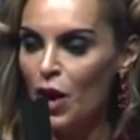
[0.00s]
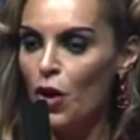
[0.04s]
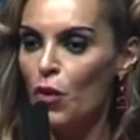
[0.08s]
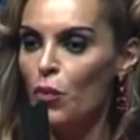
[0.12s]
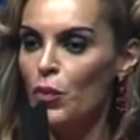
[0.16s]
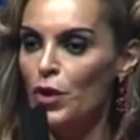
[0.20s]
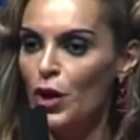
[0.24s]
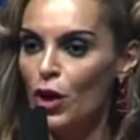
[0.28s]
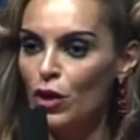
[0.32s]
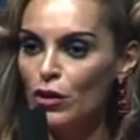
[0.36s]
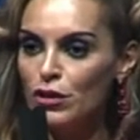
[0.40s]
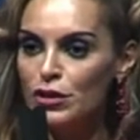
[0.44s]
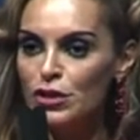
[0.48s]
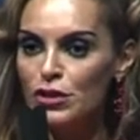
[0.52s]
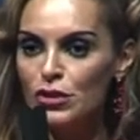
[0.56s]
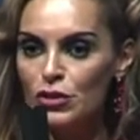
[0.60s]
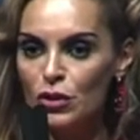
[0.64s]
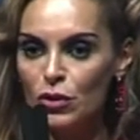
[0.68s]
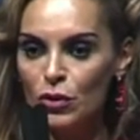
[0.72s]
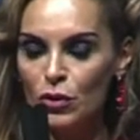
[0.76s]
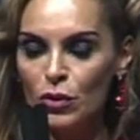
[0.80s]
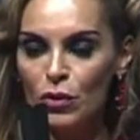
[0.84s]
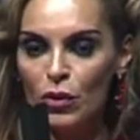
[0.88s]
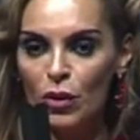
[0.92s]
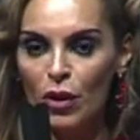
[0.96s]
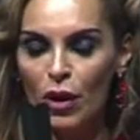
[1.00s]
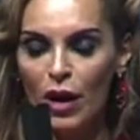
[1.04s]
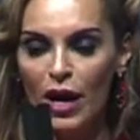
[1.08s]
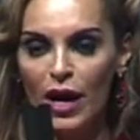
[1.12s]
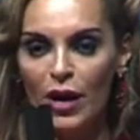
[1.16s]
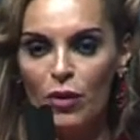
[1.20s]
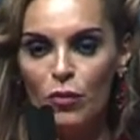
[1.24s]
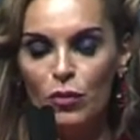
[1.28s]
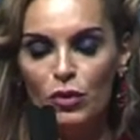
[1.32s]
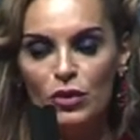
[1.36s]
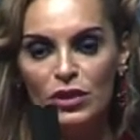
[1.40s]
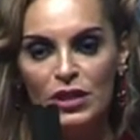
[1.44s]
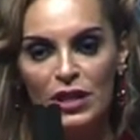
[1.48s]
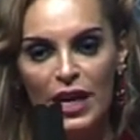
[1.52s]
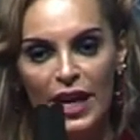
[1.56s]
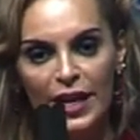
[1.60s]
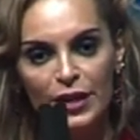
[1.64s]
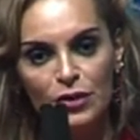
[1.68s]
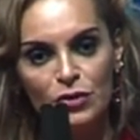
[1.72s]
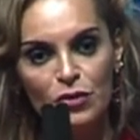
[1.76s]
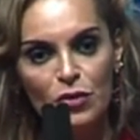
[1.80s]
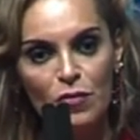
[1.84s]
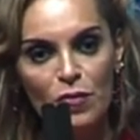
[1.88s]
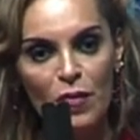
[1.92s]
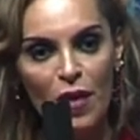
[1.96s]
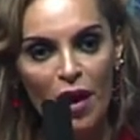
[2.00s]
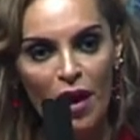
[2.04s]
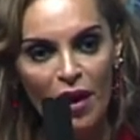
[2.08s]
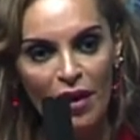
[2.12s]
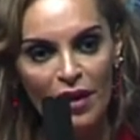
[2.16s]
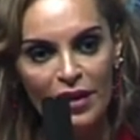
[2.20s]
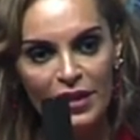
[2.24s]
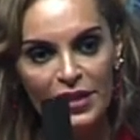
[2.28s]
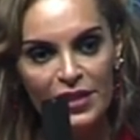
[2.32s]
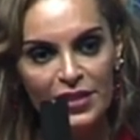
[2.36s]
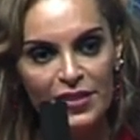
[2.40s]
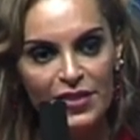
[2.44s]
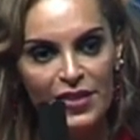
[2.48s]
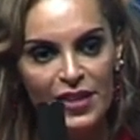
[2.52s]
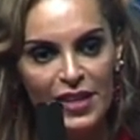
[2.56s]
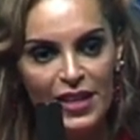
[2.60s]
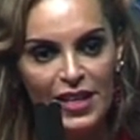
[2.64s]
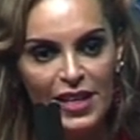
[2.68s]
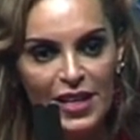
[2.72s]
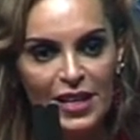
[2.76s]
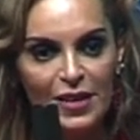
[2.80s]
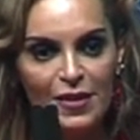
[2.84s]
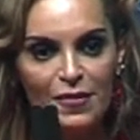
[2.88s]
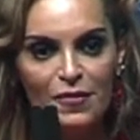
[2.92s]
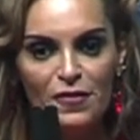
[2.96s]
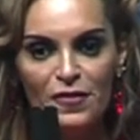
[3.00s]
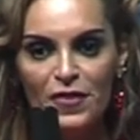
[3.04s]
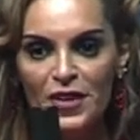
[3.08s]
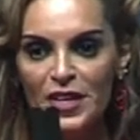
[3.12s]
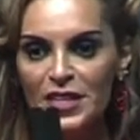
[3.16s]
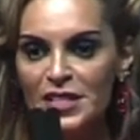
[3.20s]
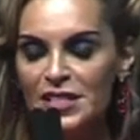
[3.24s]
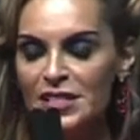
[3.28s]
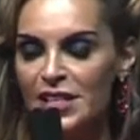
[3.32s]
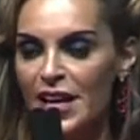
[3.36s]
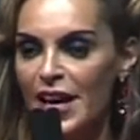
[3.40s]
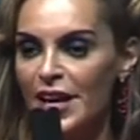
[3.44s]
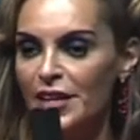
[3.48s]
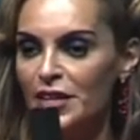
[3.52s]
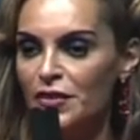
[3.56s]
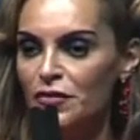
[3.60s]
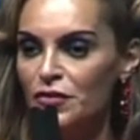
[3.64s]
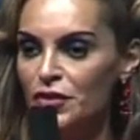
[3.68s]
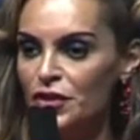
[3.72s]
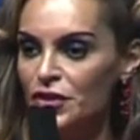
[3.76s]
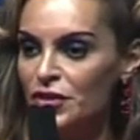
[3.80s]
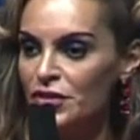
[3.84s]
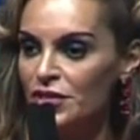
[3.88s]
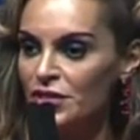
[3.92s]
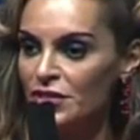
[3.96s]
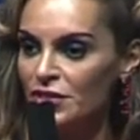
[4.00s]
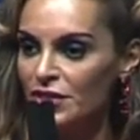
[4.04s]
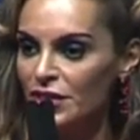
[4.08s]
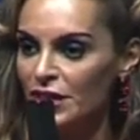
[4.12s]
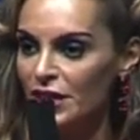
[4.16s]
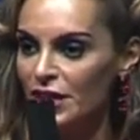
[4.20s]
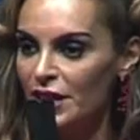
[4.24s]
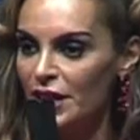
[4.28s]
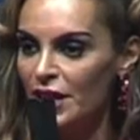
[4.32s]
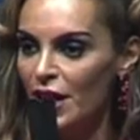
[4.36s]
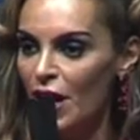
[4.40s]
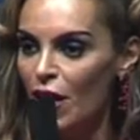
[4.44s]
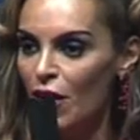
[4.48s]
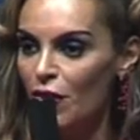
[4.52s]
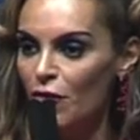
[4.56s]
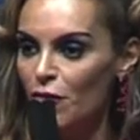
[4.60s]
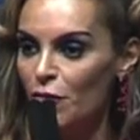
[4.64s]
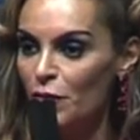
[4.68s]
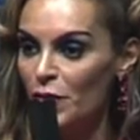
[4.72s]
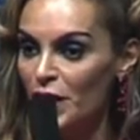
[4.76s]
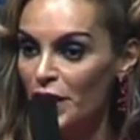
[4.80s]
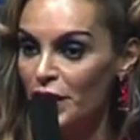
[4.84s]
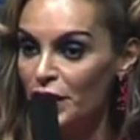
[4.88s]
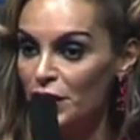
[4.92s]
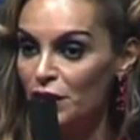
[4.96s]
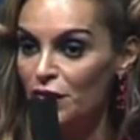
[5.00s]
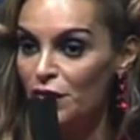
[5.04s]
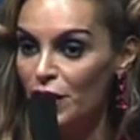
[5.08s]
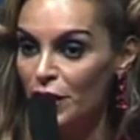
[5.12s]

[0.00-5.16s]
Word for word: We also would like to mark the first anniversary of Merck